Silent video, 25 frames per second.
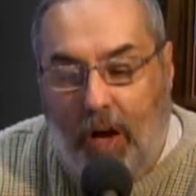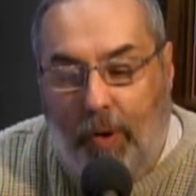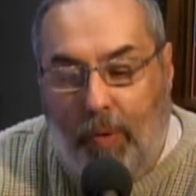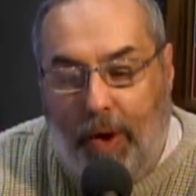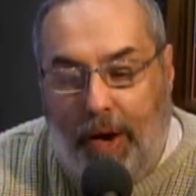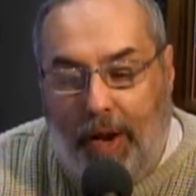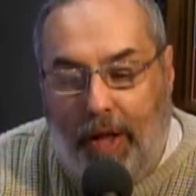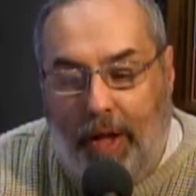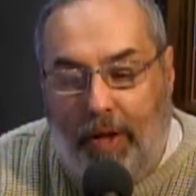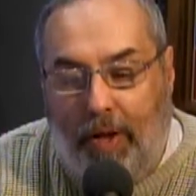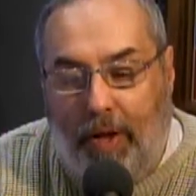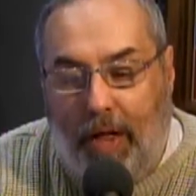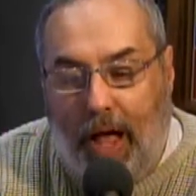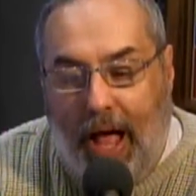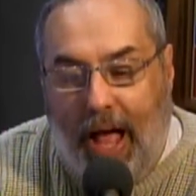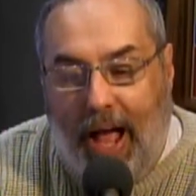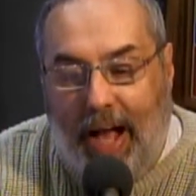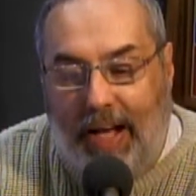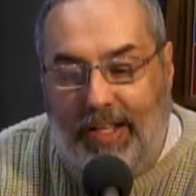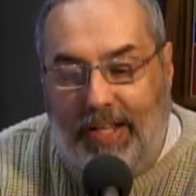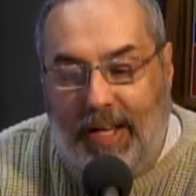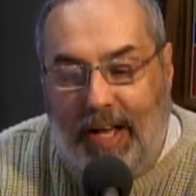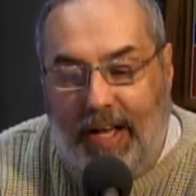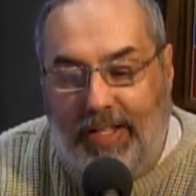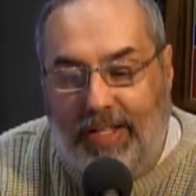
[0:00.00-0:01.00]
Critical
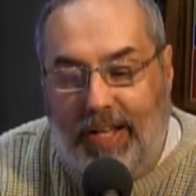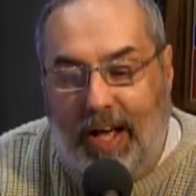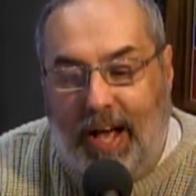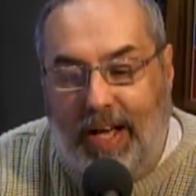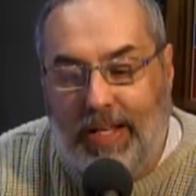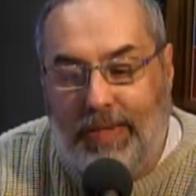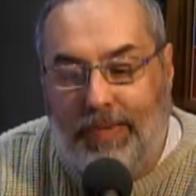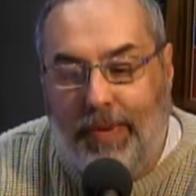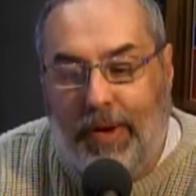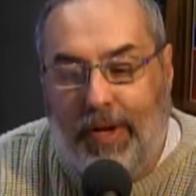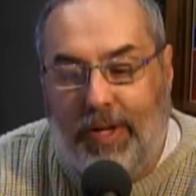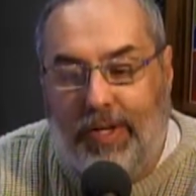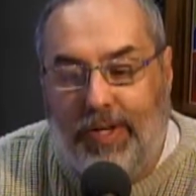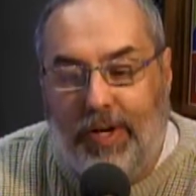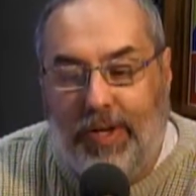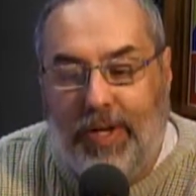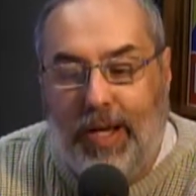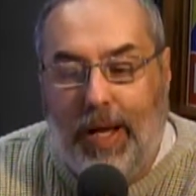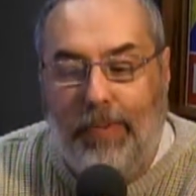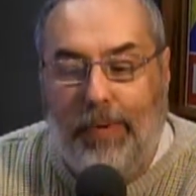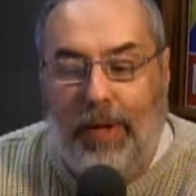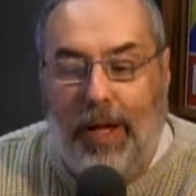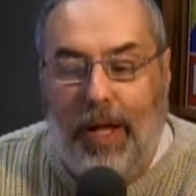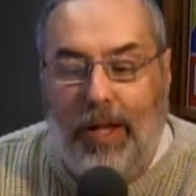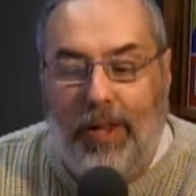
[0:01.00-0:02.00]
access hospitals are
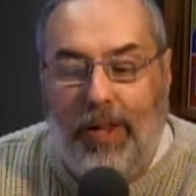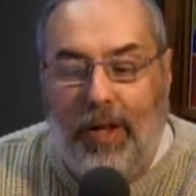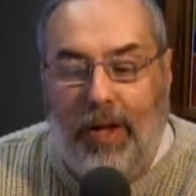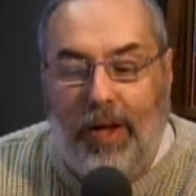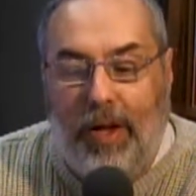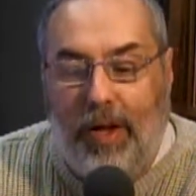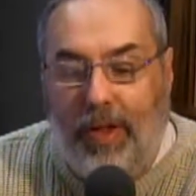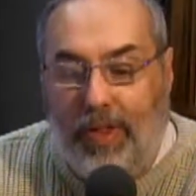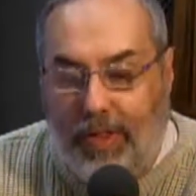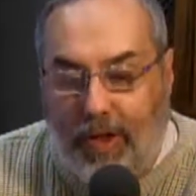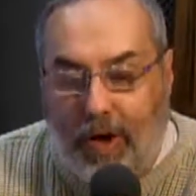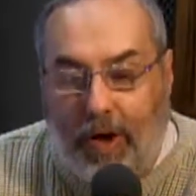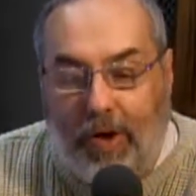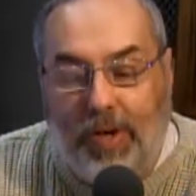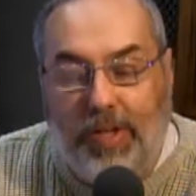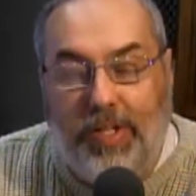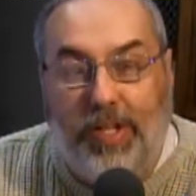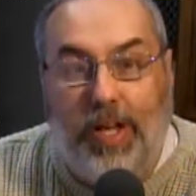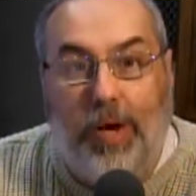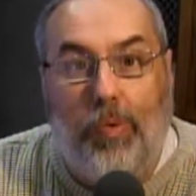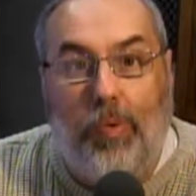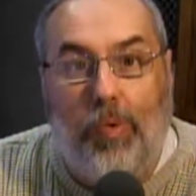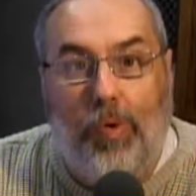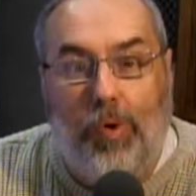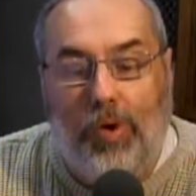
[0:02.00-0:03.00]
typically those
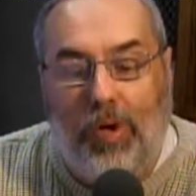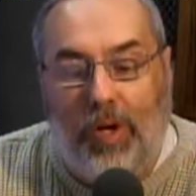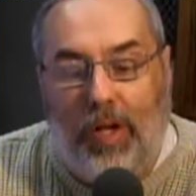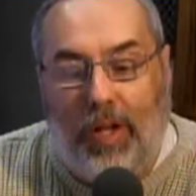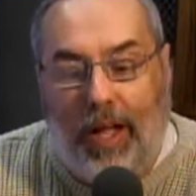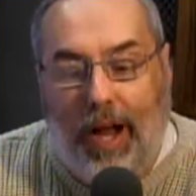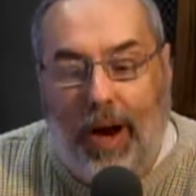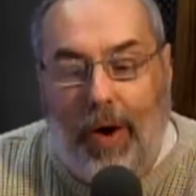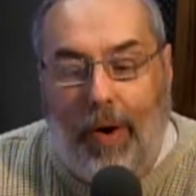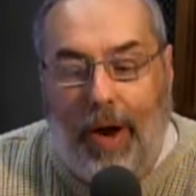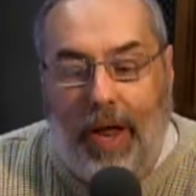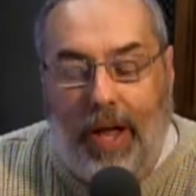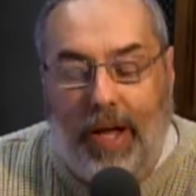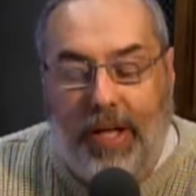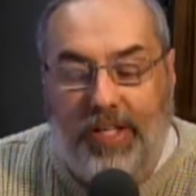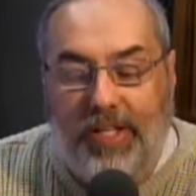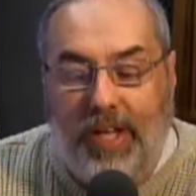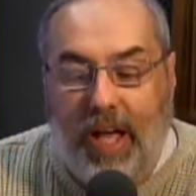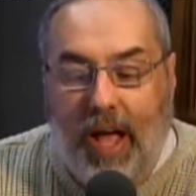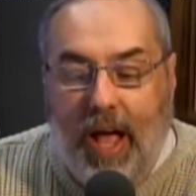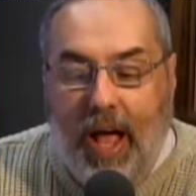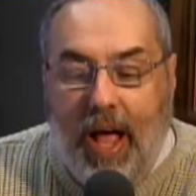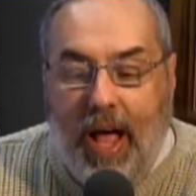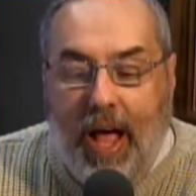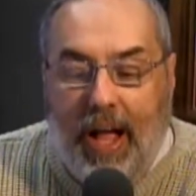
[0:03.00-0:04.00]
in rural areas.
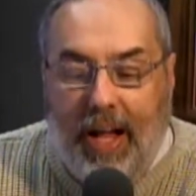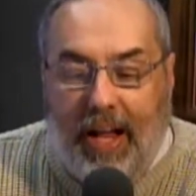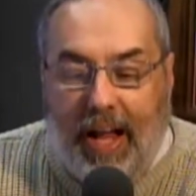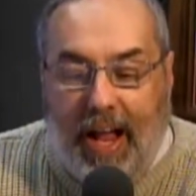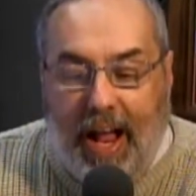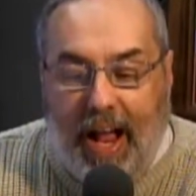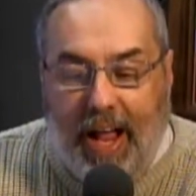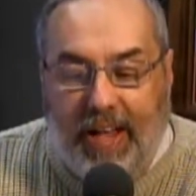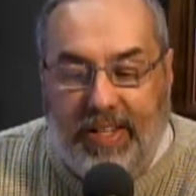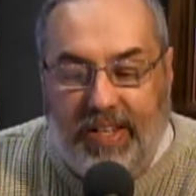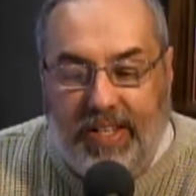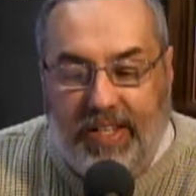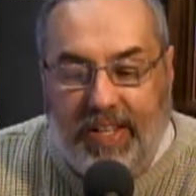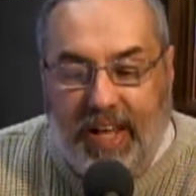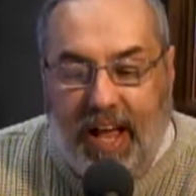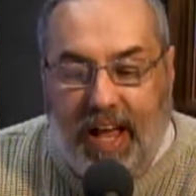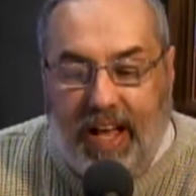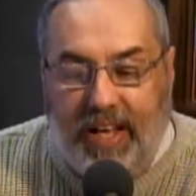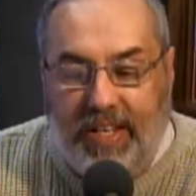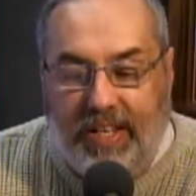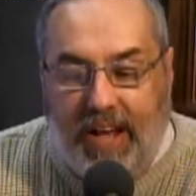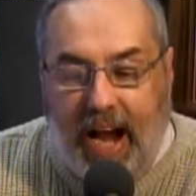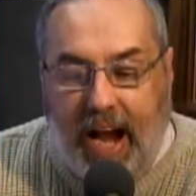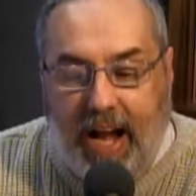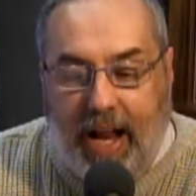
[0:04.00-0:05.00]
Kansas
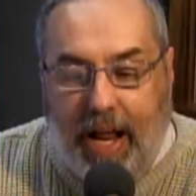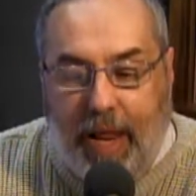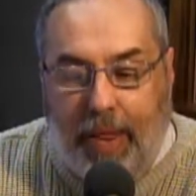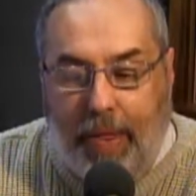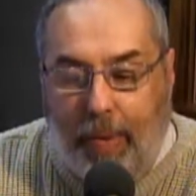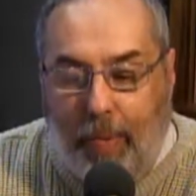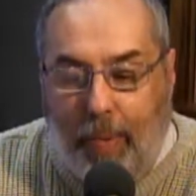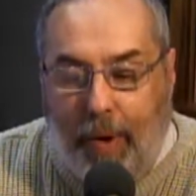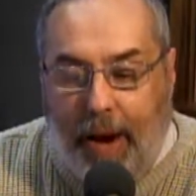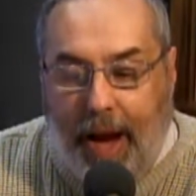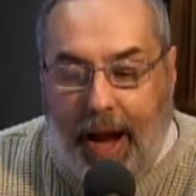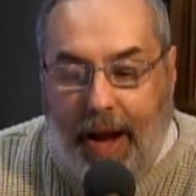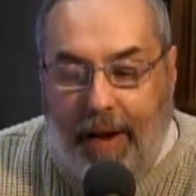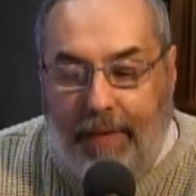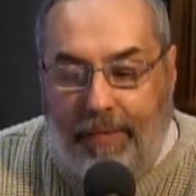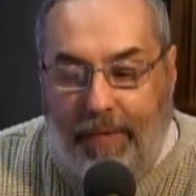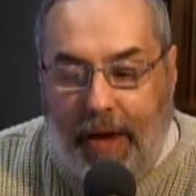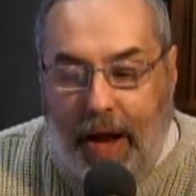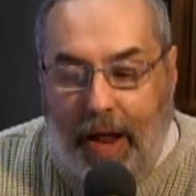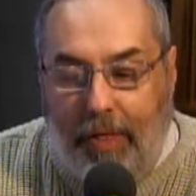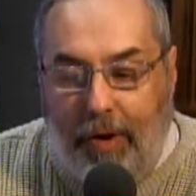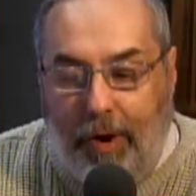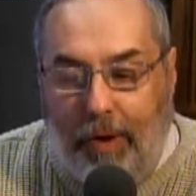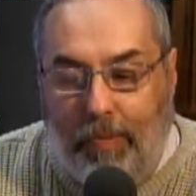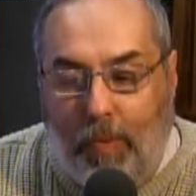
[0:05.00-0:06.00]
has 83,
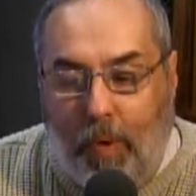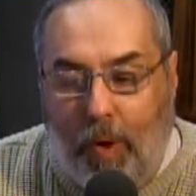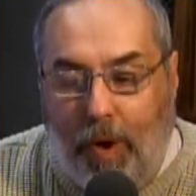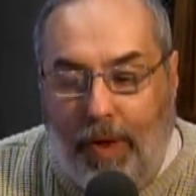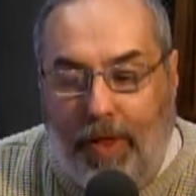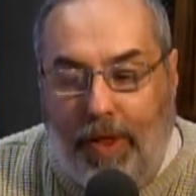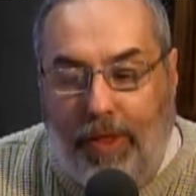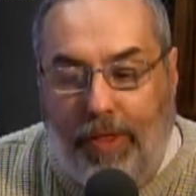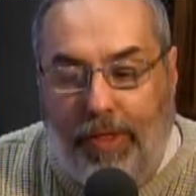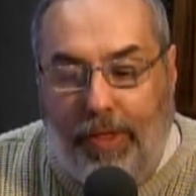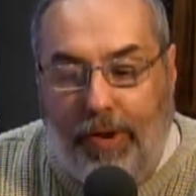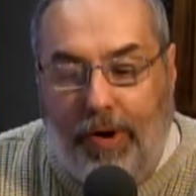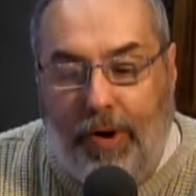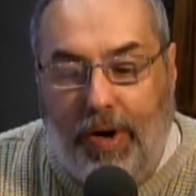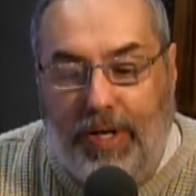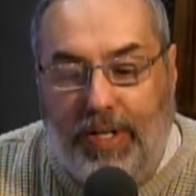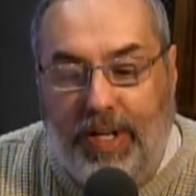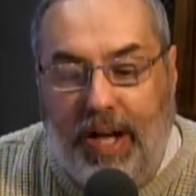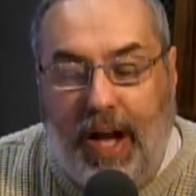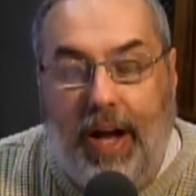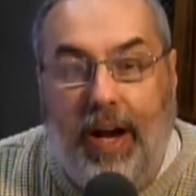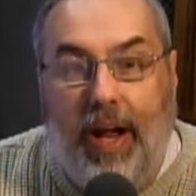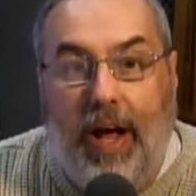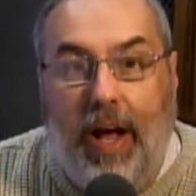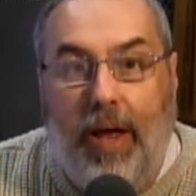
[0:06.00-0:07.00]
and there are more than
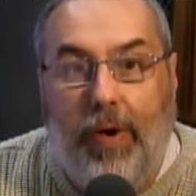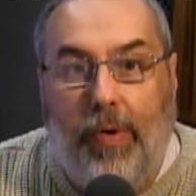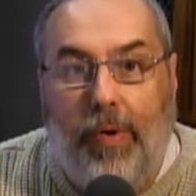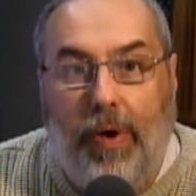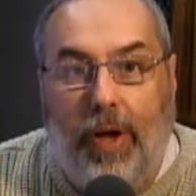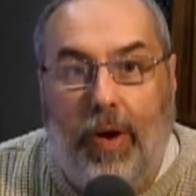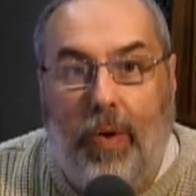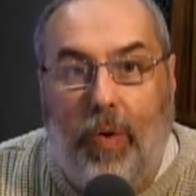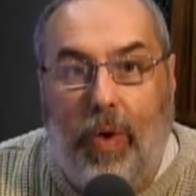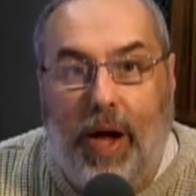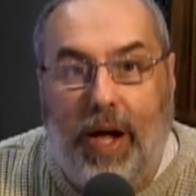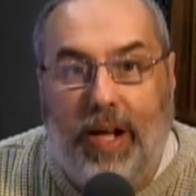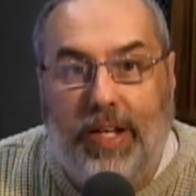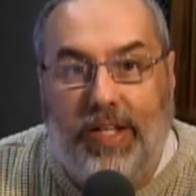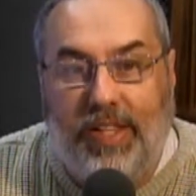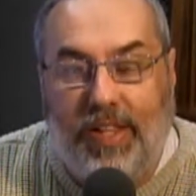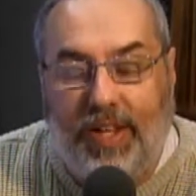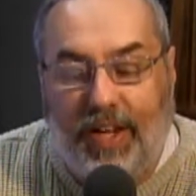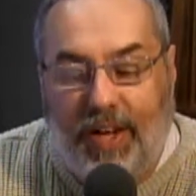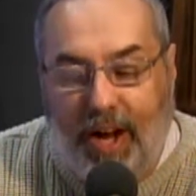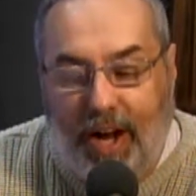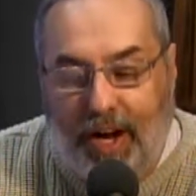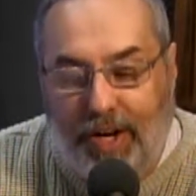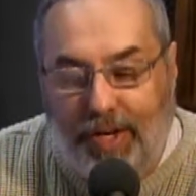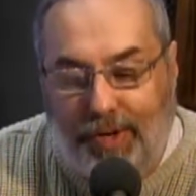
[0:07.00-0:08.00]
1,300 across
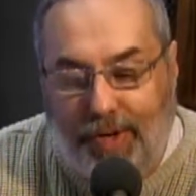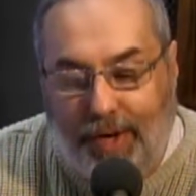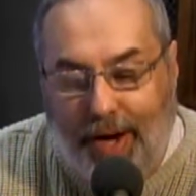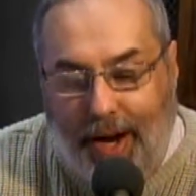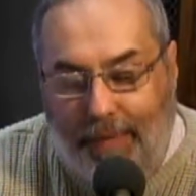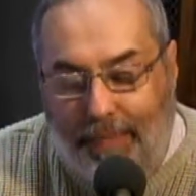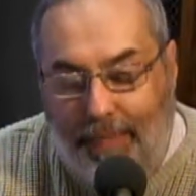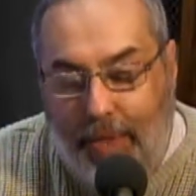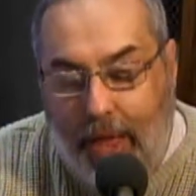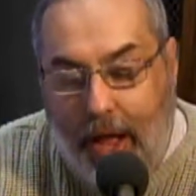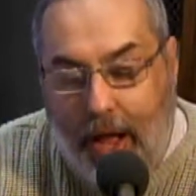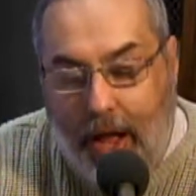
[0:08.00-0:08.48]
the country